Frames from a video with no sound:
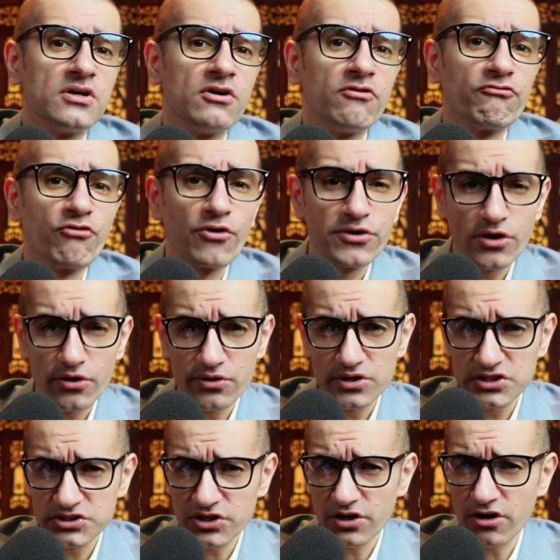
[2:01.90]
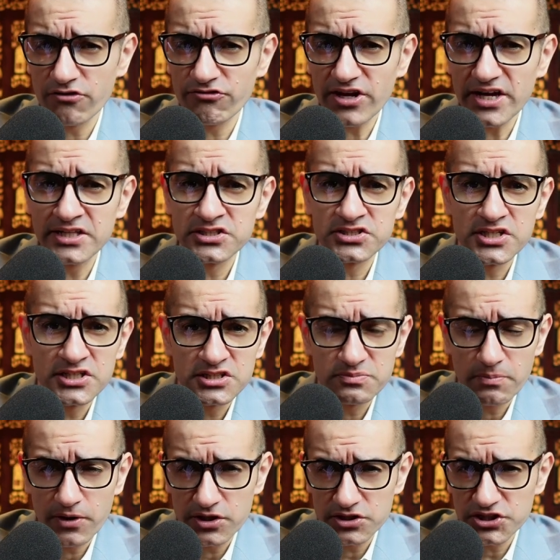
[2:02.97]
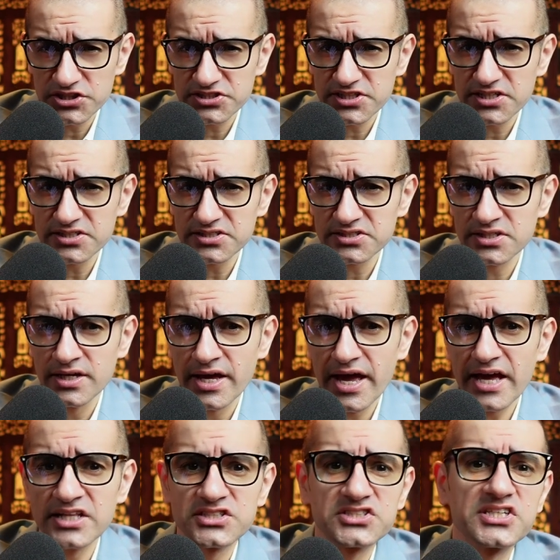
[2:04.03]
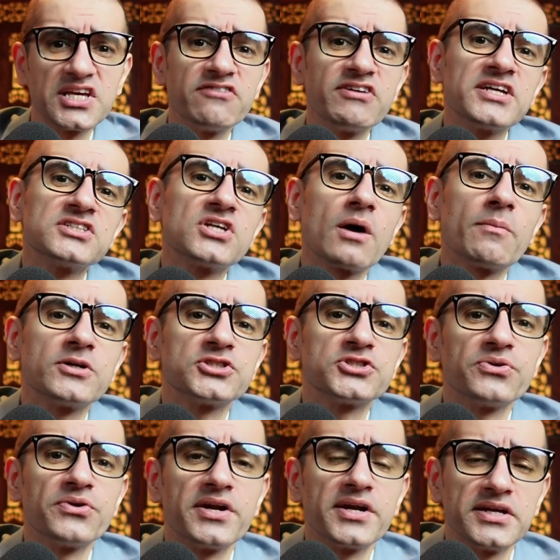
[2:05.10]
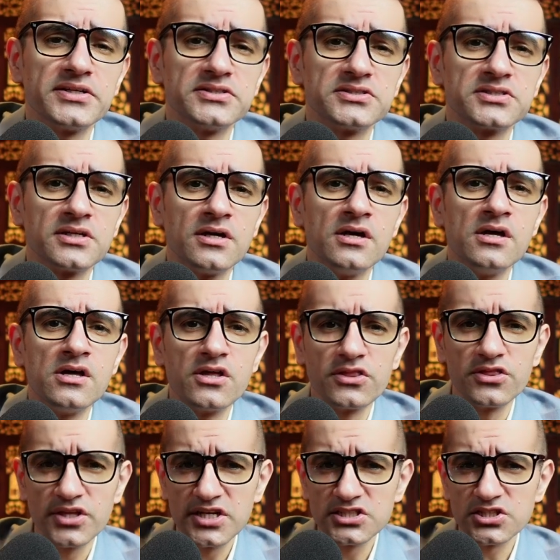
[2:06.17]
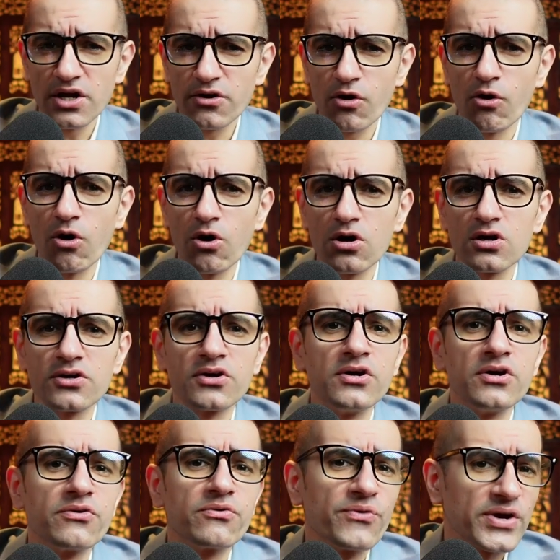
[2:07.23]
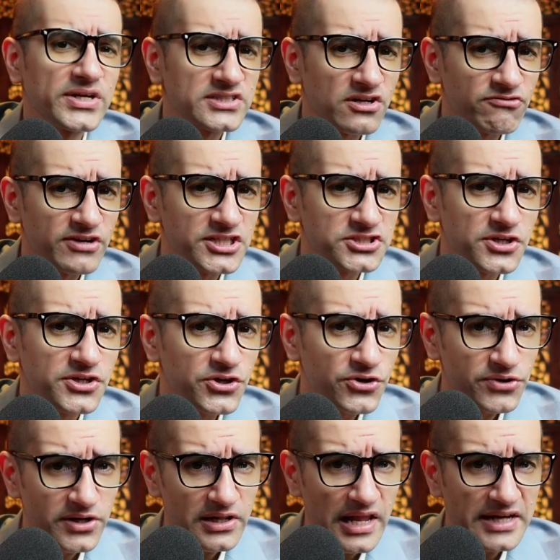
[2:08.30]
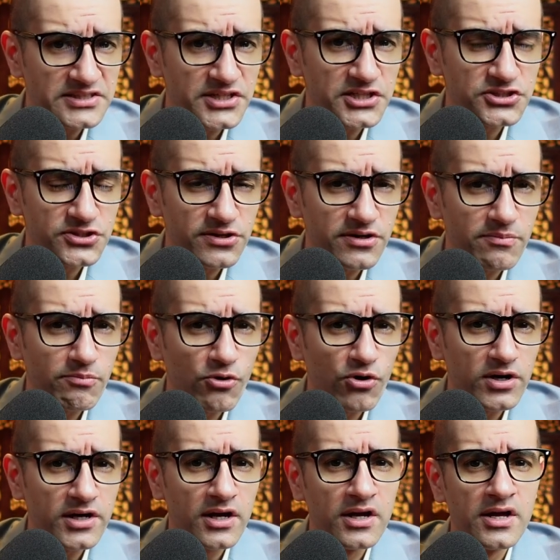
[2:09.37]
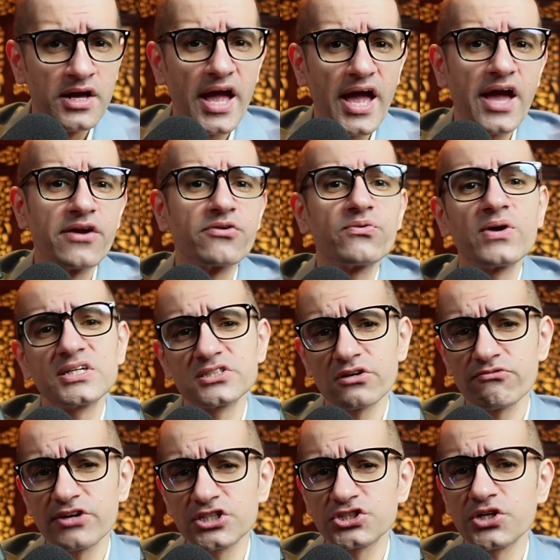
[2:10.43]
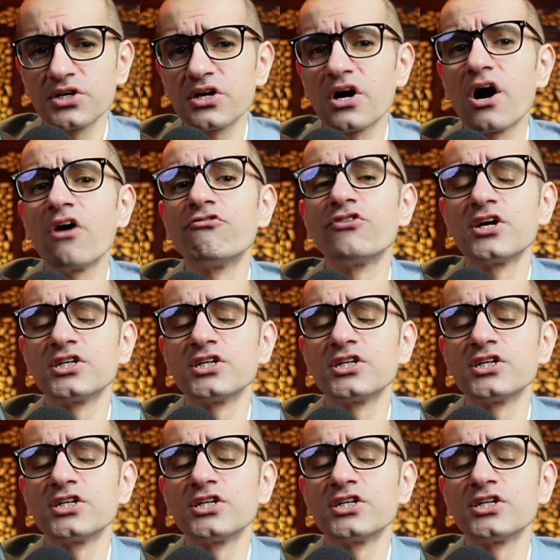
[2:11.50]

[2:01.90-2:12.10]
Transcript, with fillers: for your reserved instance purchases and savings opportunities. These are called Reservation Utilization Report and Reservation Coverage